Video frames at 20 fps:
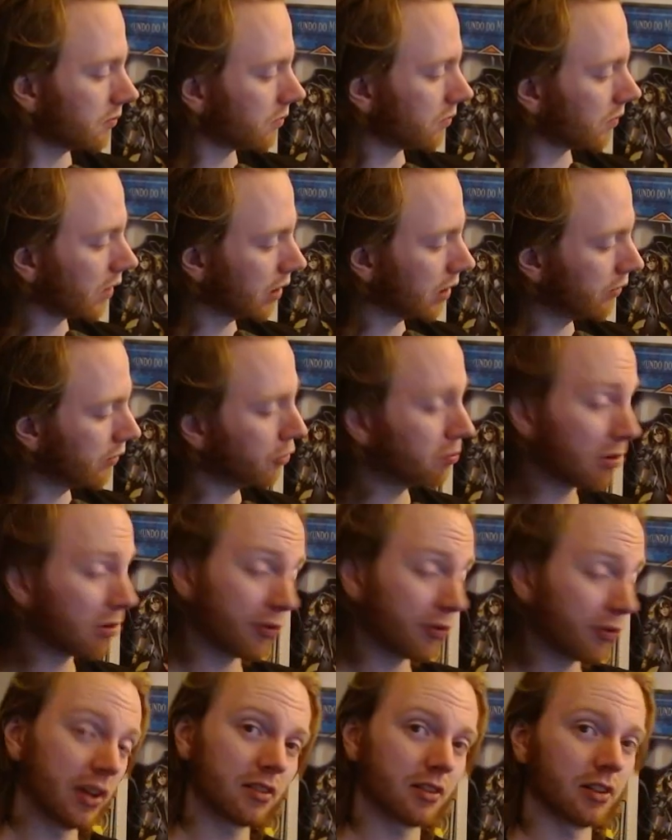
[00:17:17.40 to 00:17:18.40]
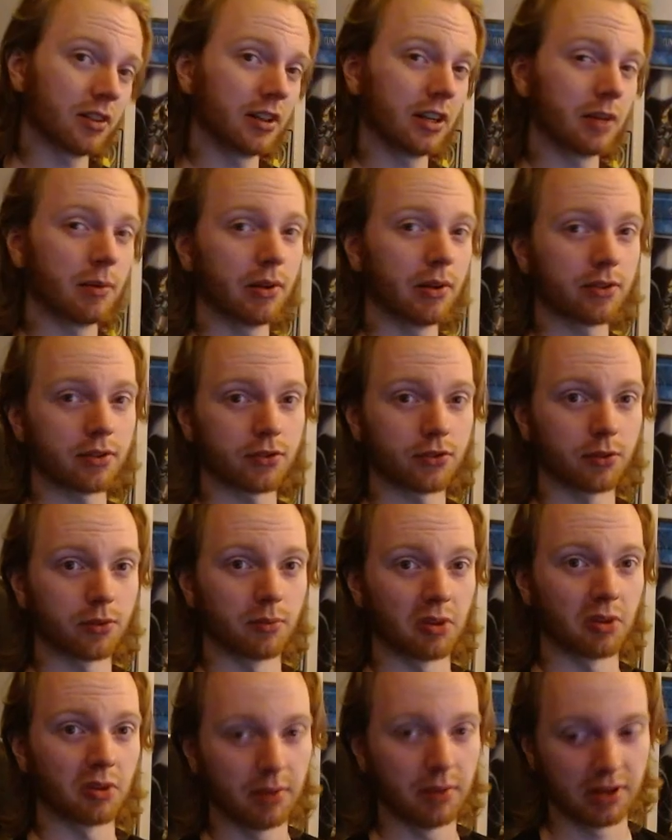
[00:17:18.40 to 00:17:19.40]
If you prevent the link monsters from
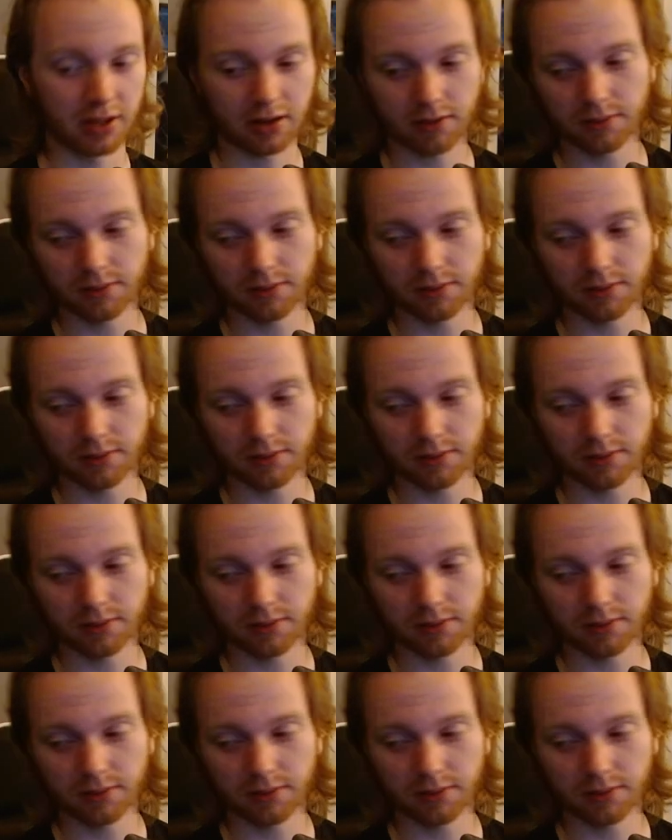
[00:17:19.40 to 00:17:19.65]
coming down,